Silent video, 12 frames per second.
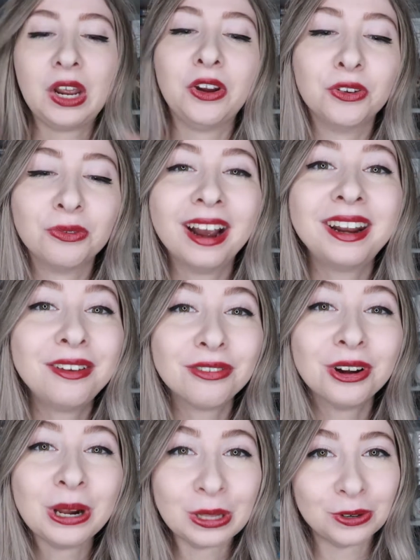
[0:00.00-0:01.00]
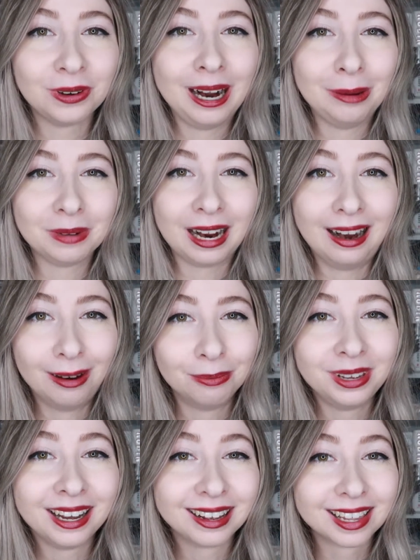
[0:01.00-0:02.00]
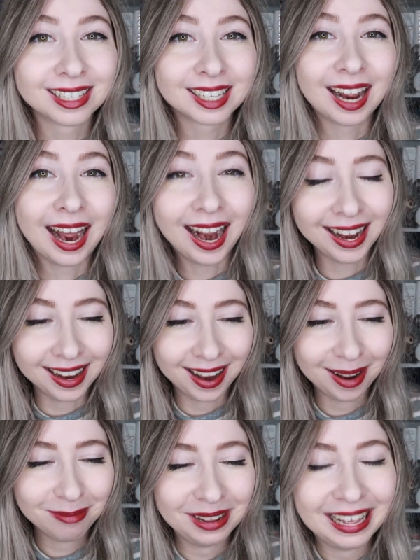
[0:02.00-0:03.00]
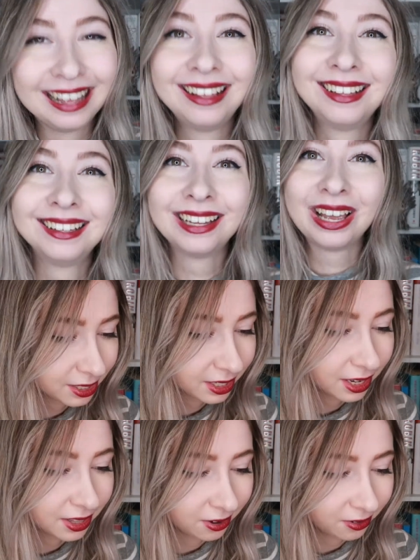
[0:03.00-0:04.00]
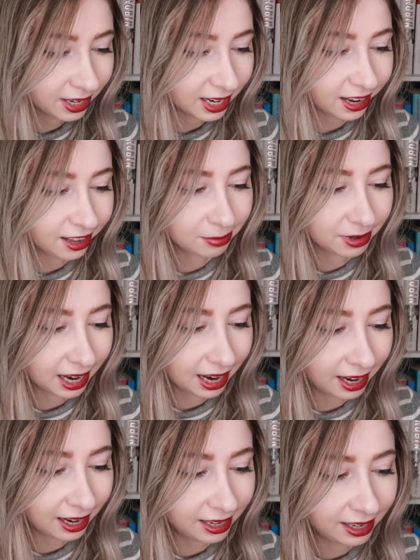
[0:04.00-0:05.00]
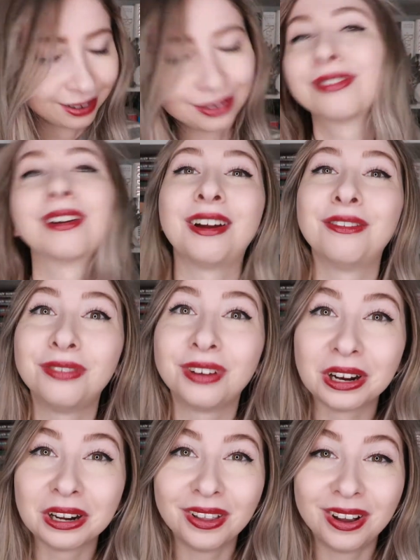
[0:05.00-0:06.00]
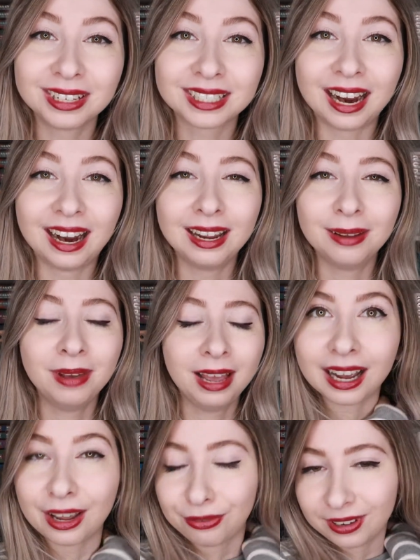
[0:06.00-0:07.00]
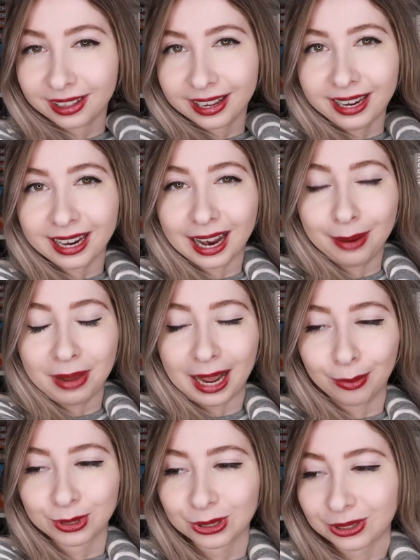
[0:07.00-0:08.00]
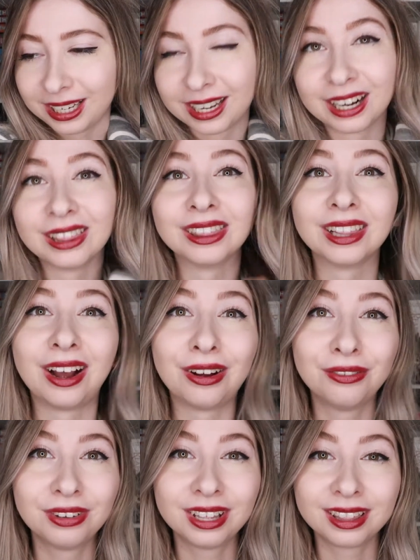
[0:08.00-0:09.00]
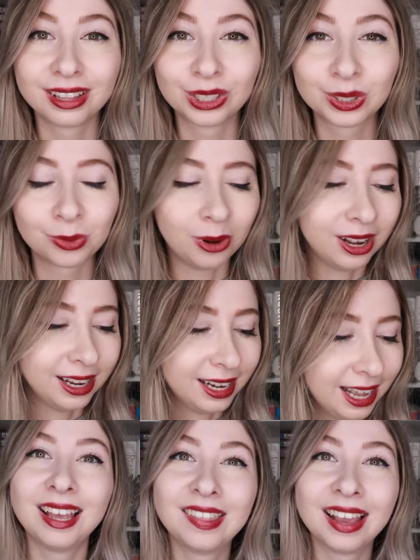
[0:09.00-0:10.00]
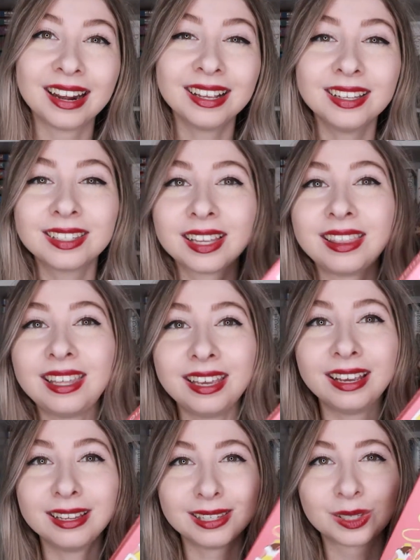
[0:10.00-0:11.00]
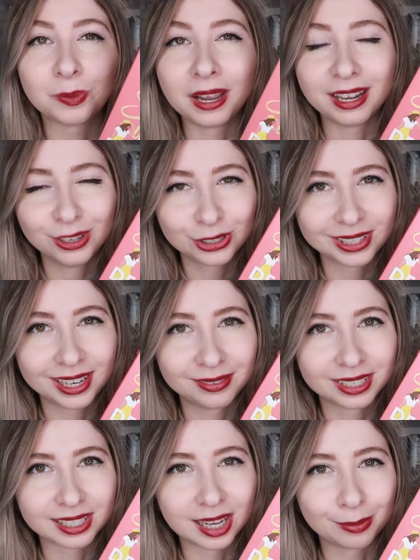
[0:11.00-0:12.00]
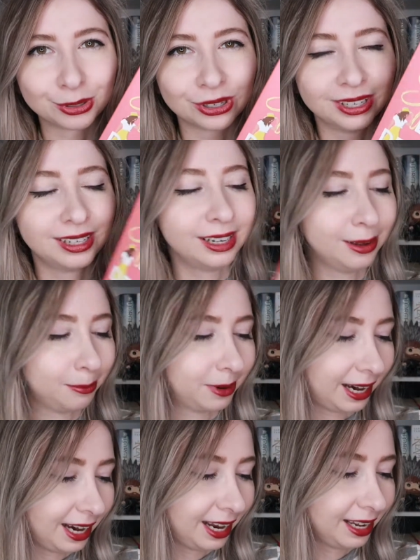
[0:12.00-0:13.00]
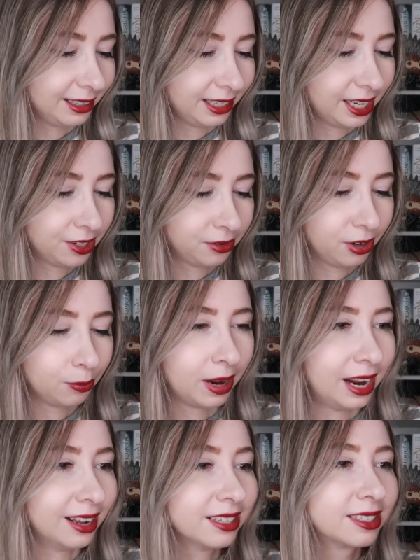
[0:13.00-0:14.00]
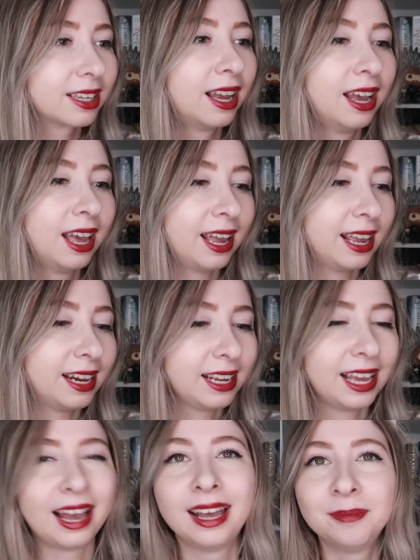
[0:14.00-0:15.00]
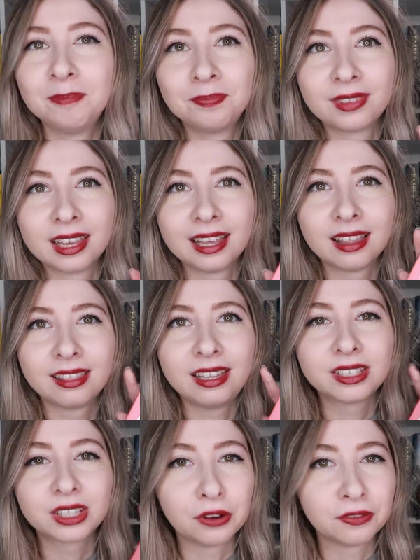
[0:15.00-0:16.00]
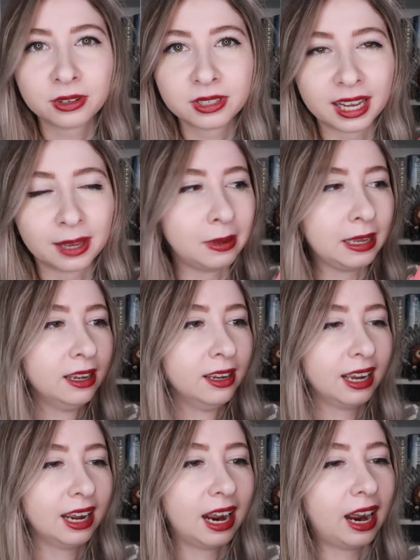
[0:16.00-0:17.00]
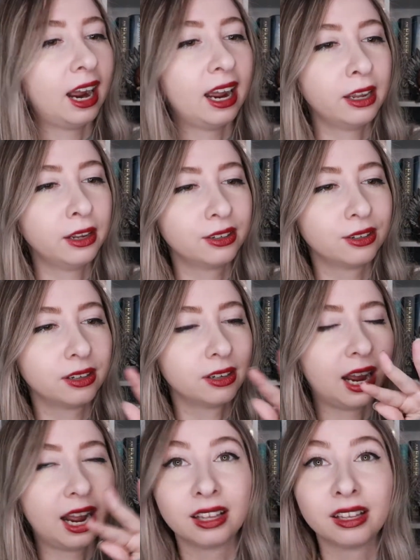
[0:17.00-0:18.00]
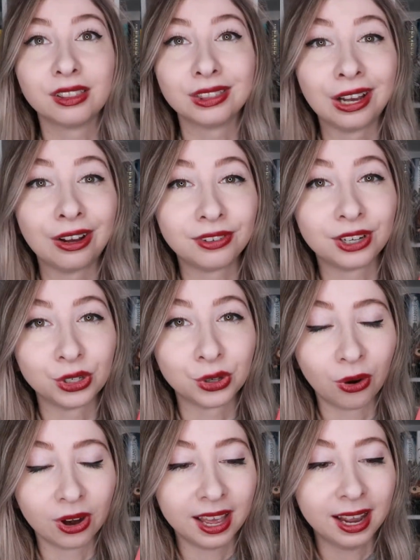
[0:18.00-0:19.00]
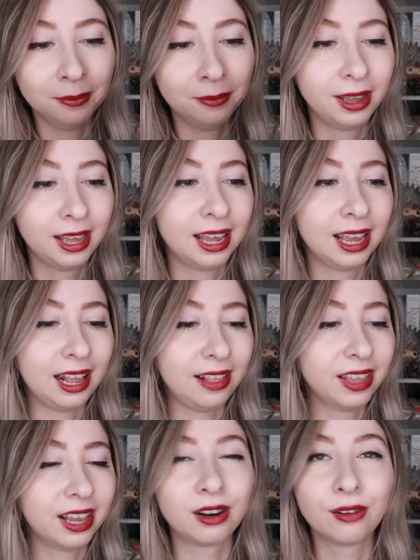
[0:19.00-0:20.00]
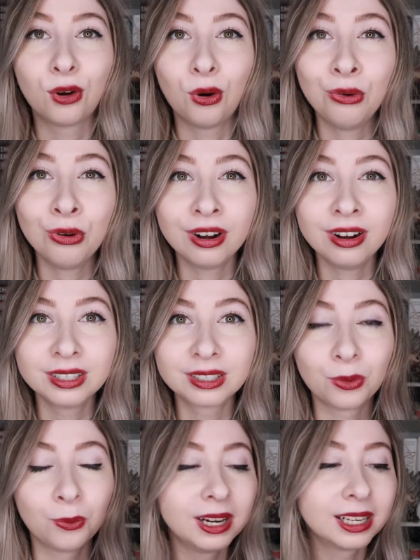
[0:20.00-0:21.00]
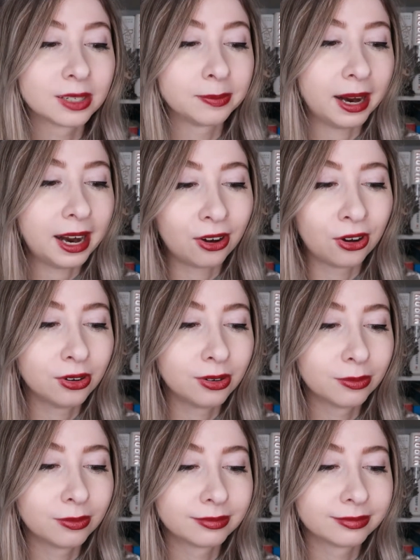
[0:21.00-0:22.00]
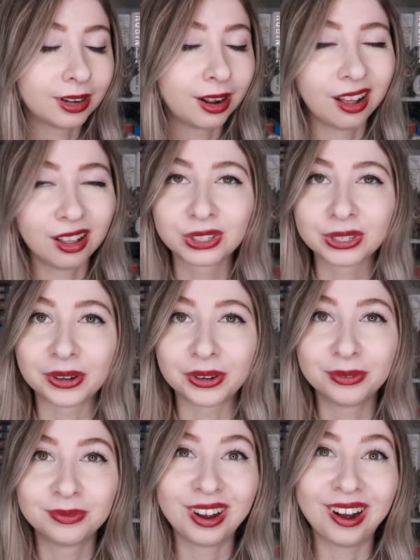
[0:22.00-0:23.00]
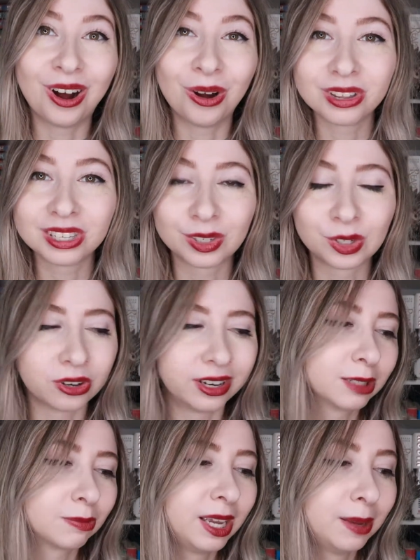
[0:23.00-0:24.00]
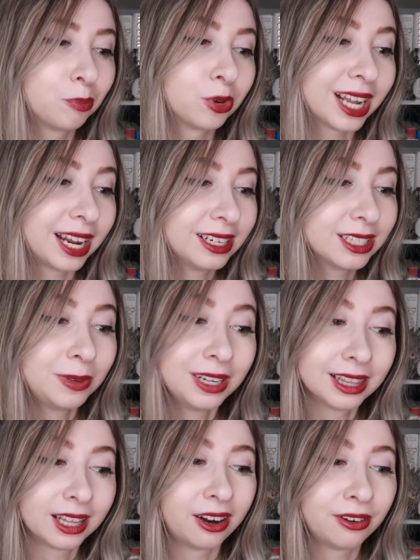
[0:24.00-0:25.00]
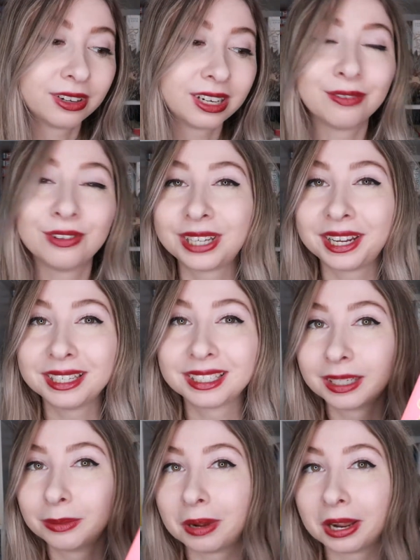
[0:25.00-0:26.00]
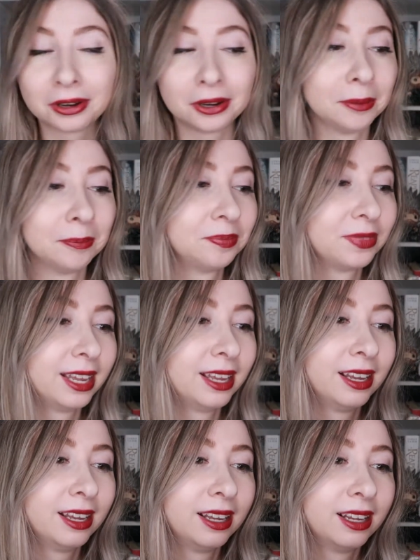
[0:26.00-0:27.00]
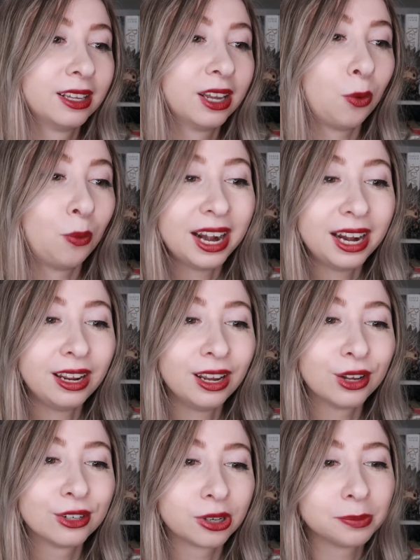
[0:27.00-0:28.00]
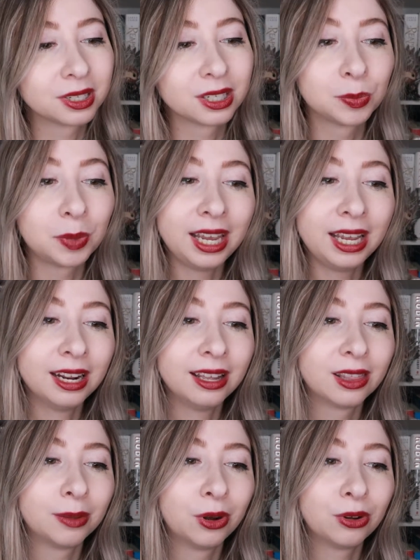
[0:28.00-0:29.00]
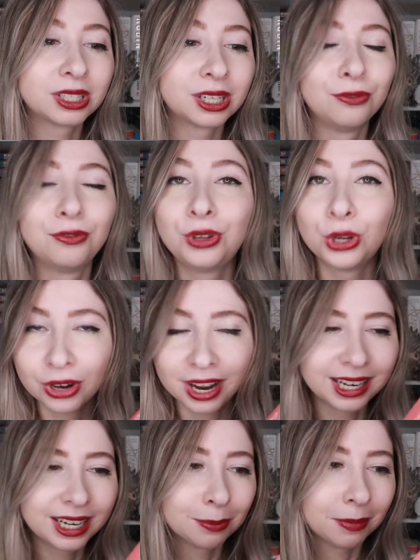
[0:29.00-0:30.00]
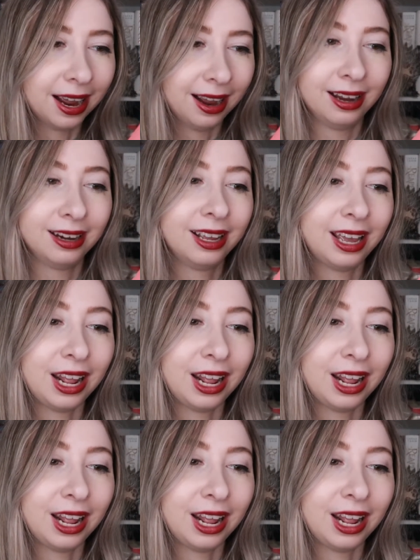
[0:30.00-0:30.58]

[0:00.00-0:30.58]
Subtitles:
Are you ready for another rom-com? Because I am. This is another one I have been eyeing for a very long time. I feel like I'm absolutely gonna love this one. And that is The Spanish Love Deception by Elena Romas. And again, these covers get me. I love and adore them. And then, of course, what it's about also always intrigues me. Pretending to be in love never tasted better. A wedding, a trip to Spain, the most infuriating man,